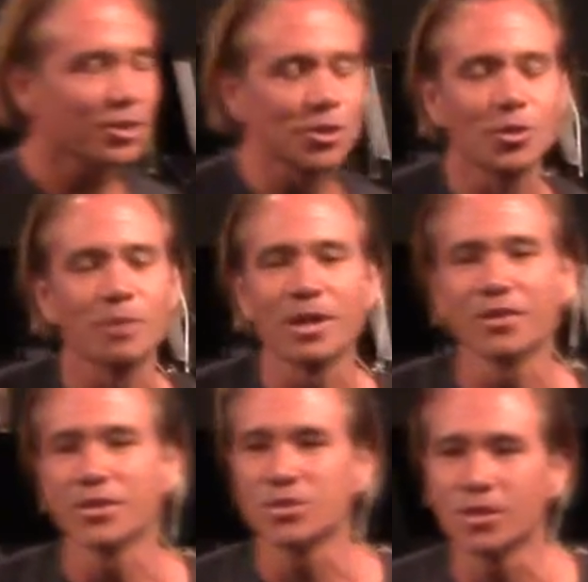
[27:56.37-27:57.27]
to the Lord
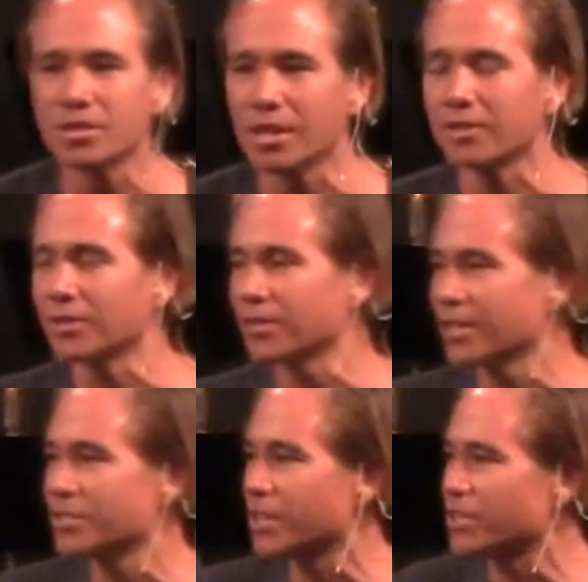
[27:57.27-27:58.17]
about this, so I don't
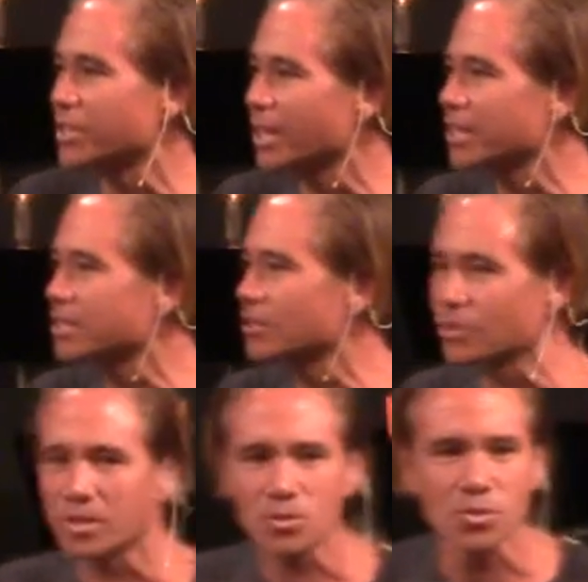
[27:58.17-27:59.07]
think it's heresy. I, I said,
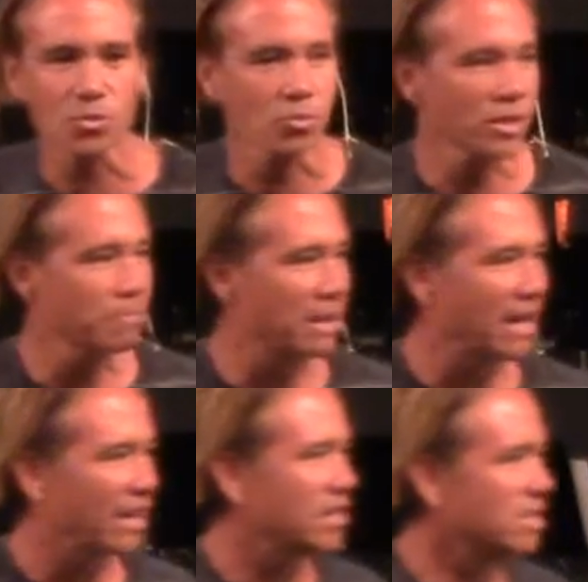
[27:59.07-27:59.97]
Lord, this was a really
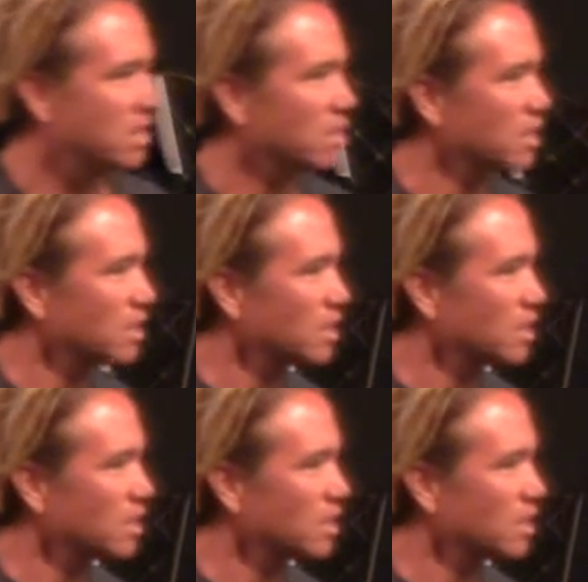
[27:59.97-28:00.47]
bad idea.